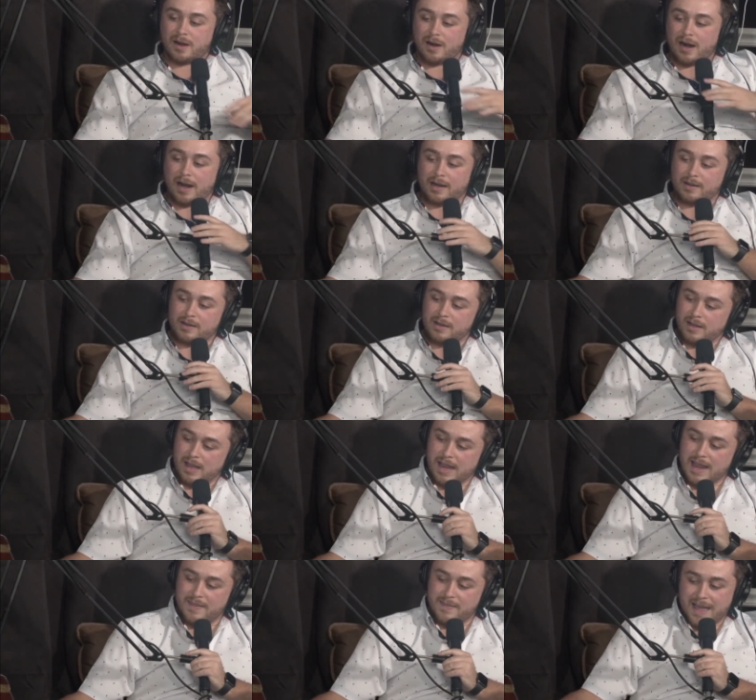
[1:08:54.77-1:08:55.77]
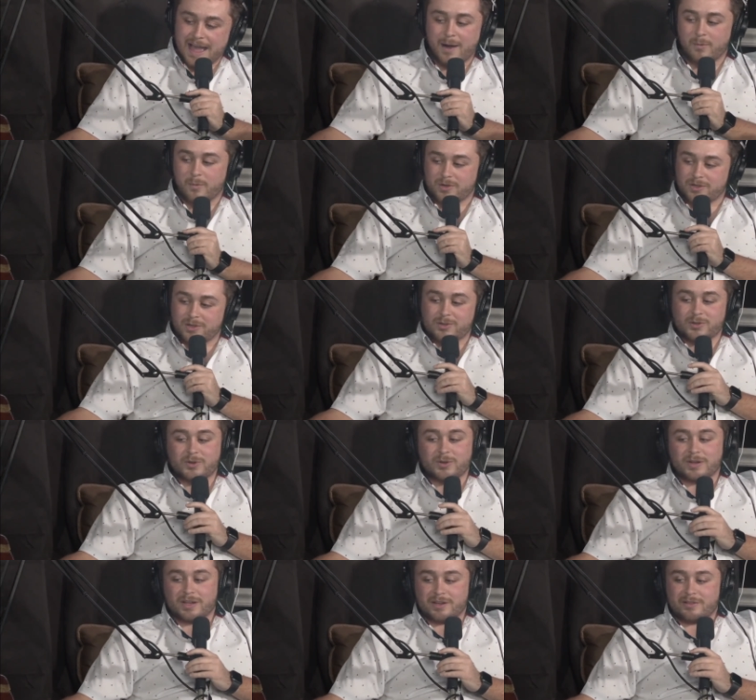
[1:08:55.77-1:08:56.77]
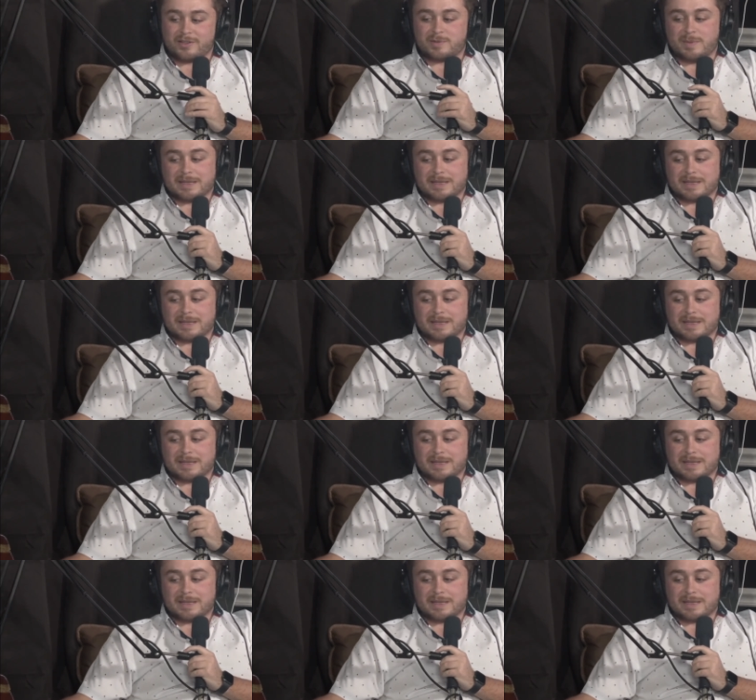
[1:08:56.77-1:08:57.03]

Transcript: All right. And that will conclude another